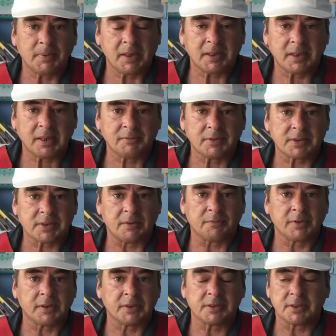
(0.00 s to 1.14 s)
being given
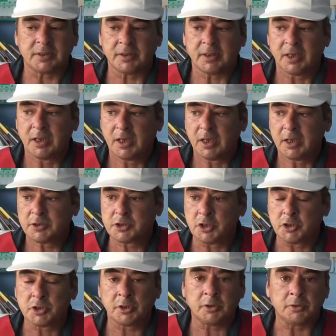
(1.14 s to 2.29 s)
something
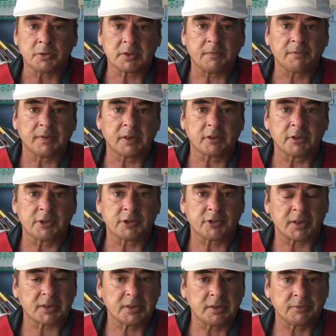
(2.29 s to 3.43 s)
to do, something
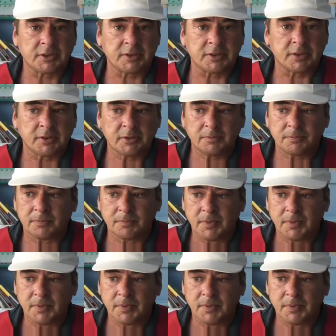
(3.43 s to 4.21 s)
constructive to do,